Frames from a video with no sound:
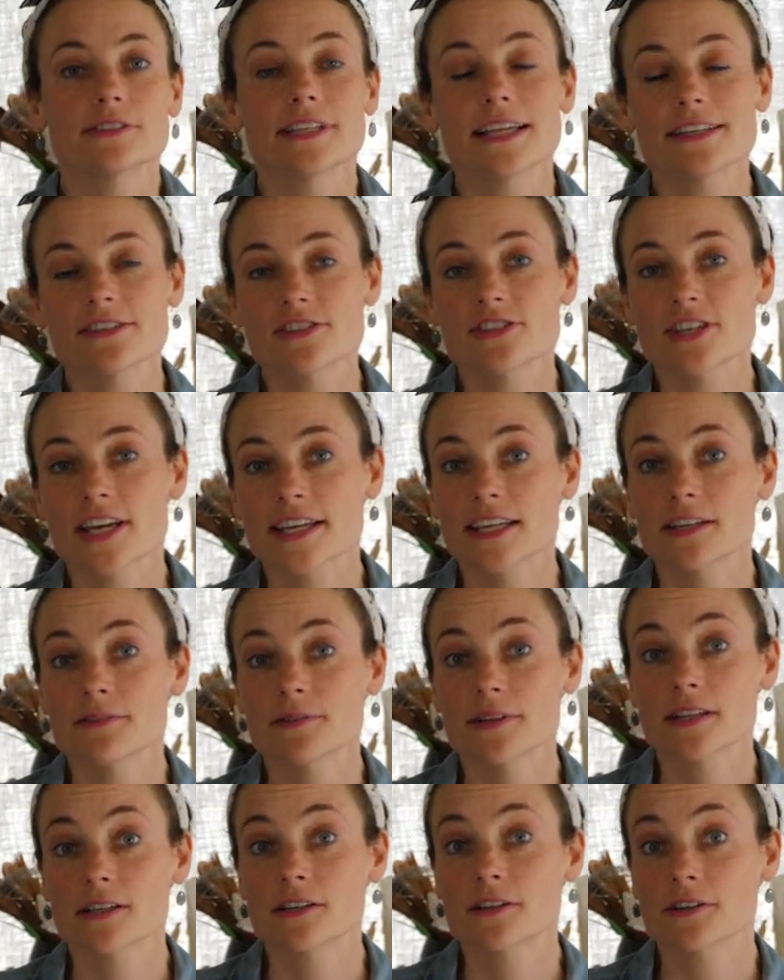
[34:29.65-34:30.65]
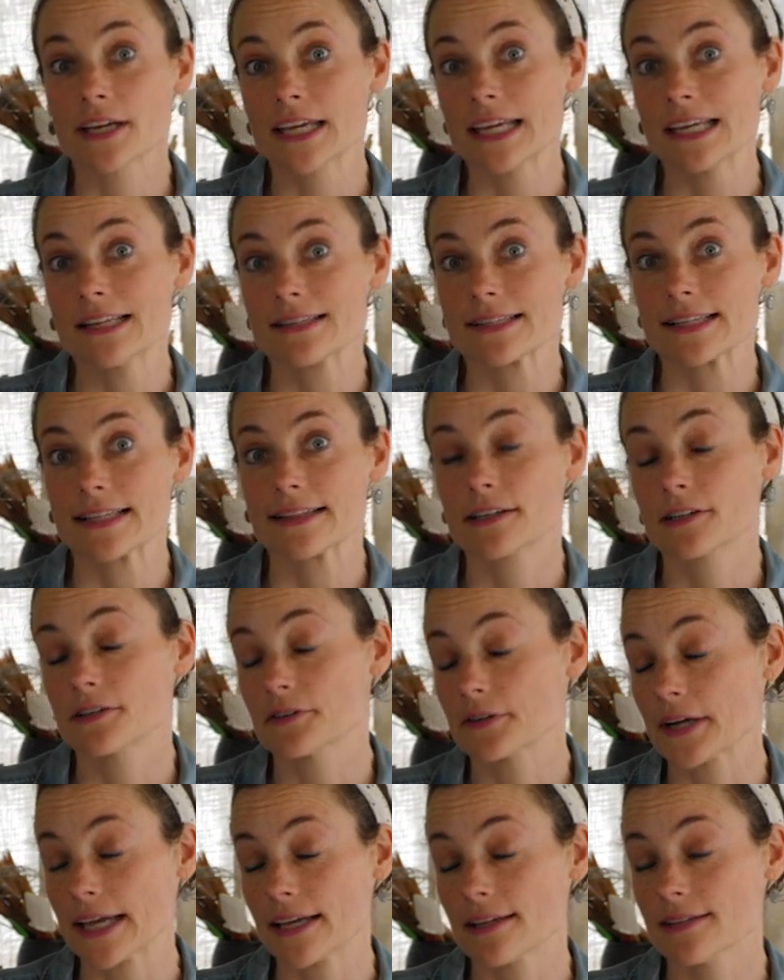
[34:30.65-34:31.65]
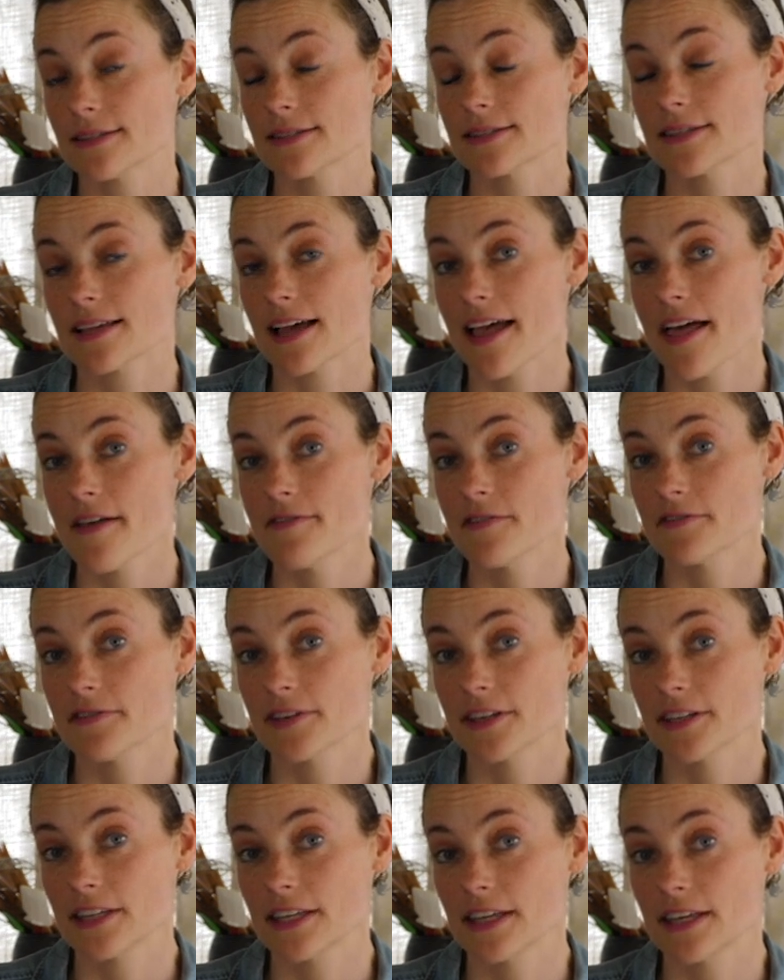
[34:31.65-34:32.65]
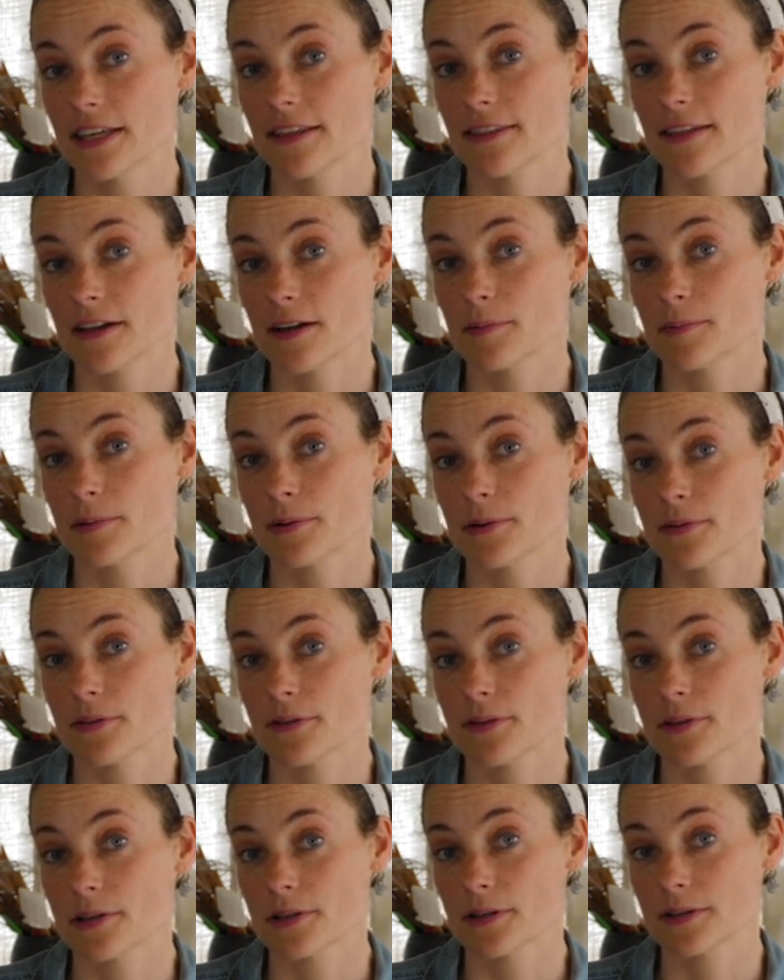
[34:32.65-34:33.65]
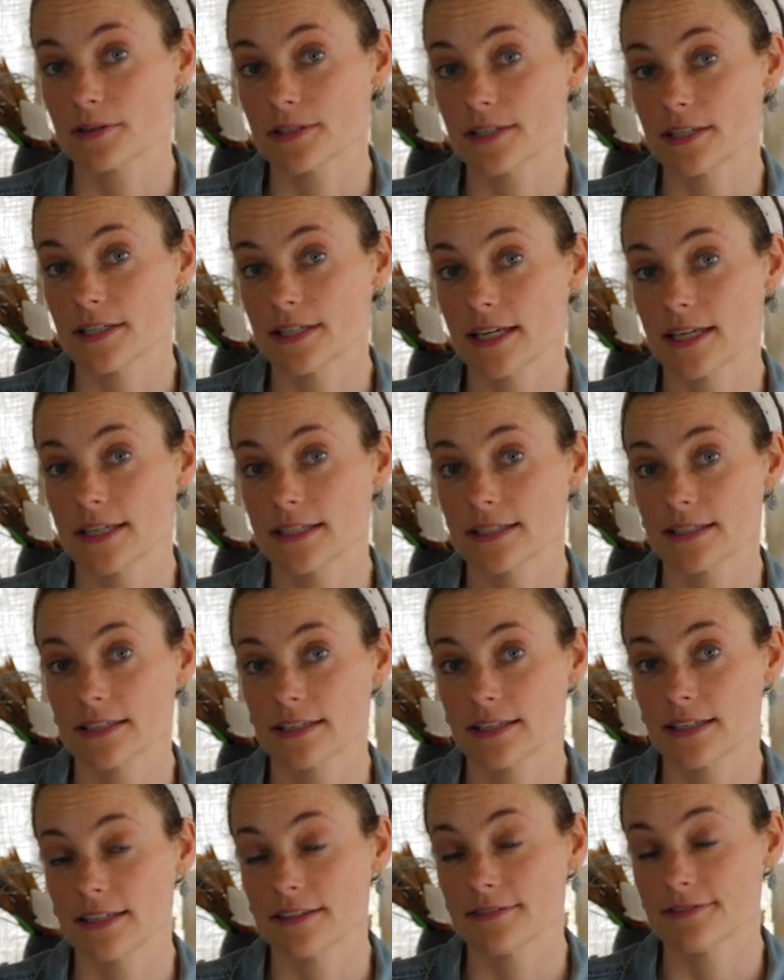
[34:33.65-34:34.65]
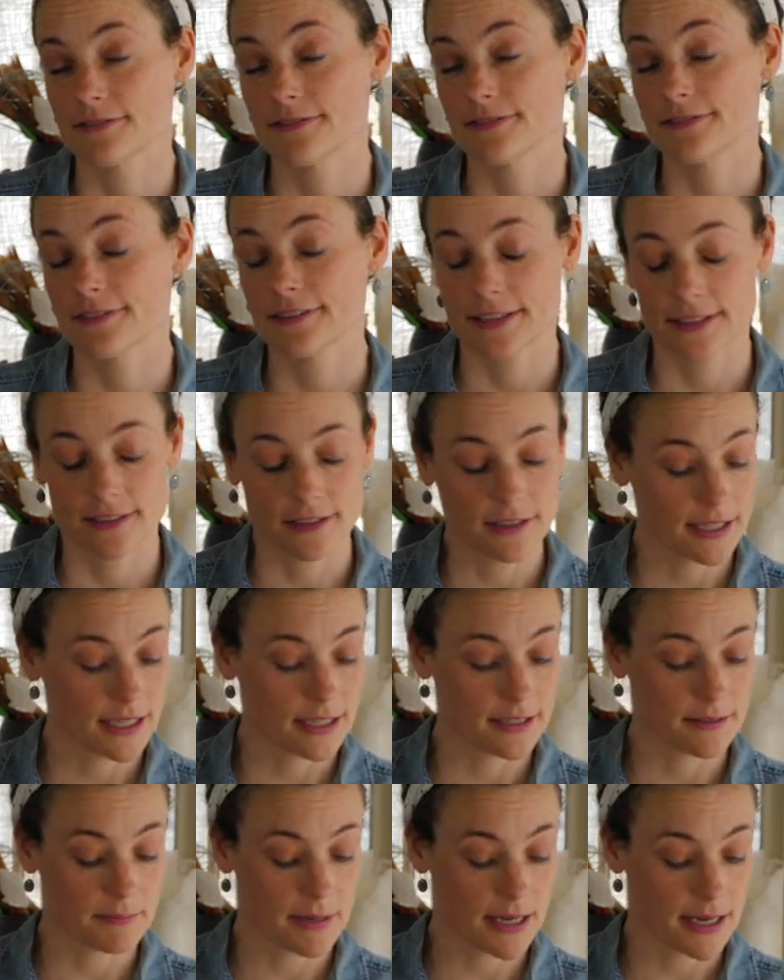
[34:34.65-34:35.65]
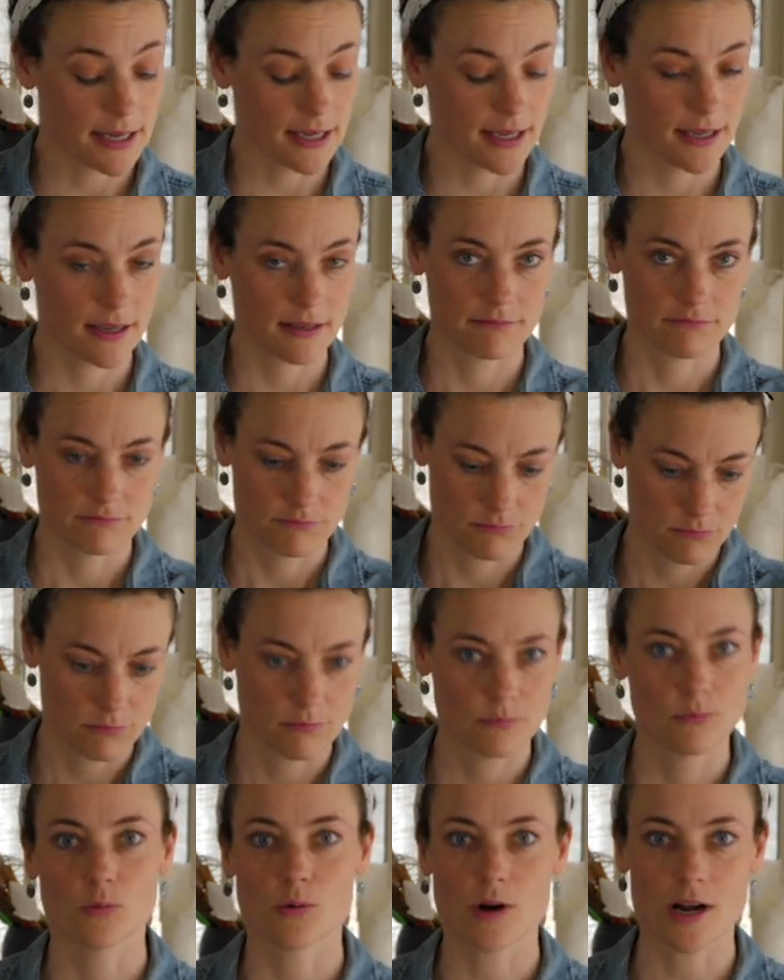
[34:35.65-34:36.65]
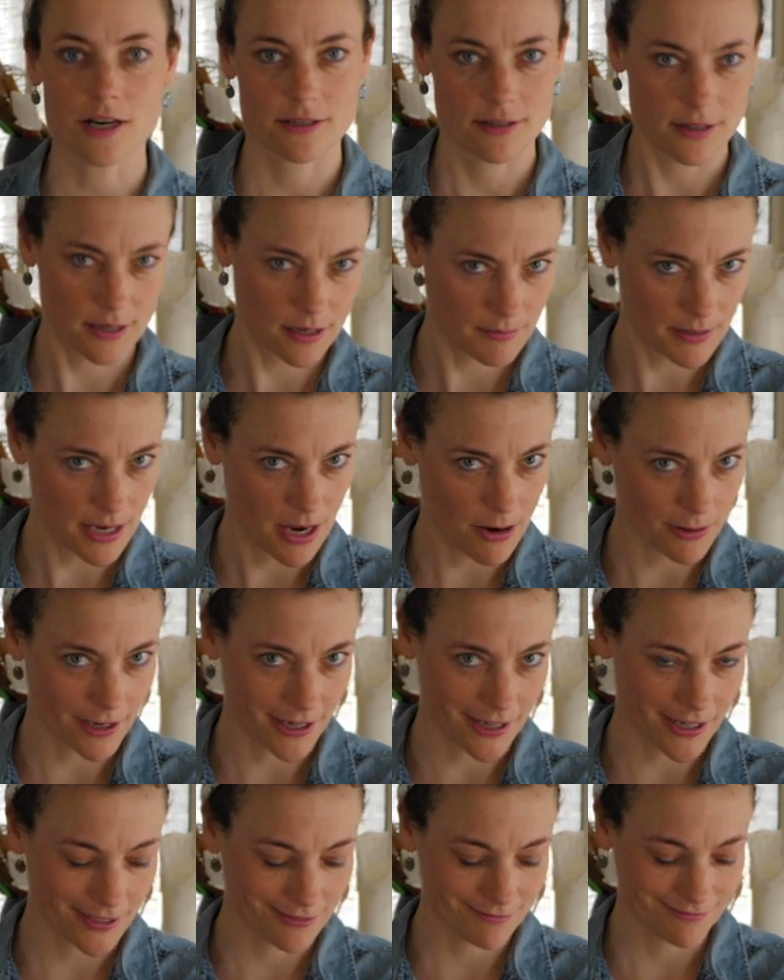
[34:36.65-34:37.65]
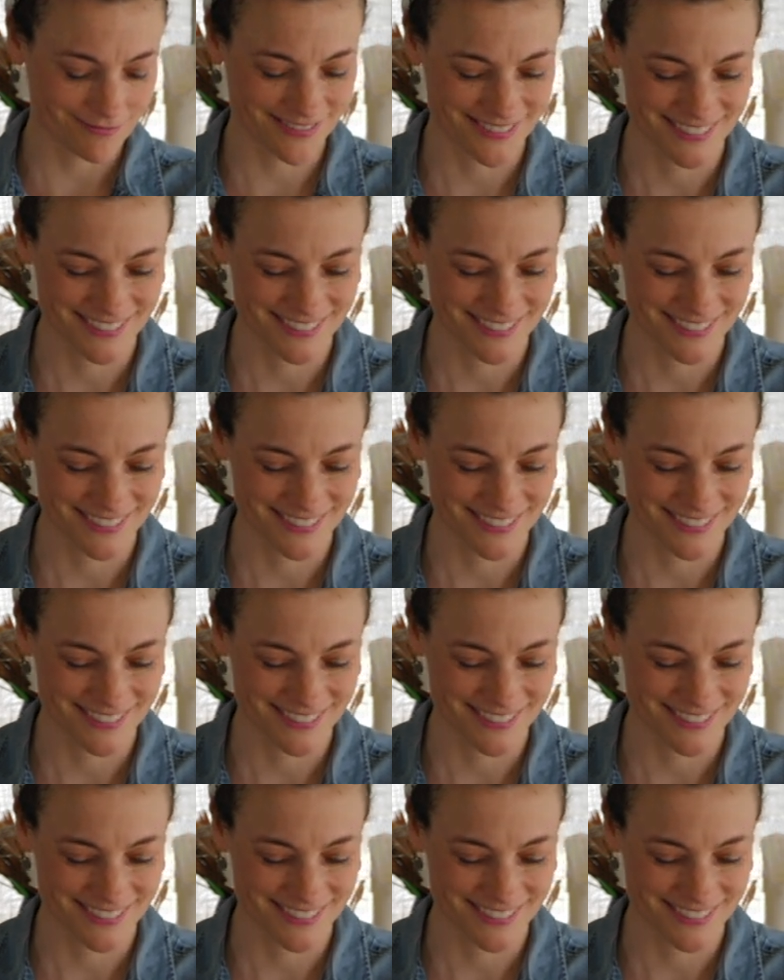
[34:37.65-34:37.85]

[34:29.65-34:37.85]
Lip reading: let's check in with the greens and the grains. I have a feeling they are both close to done. If I look at my watch that I'm not wearing,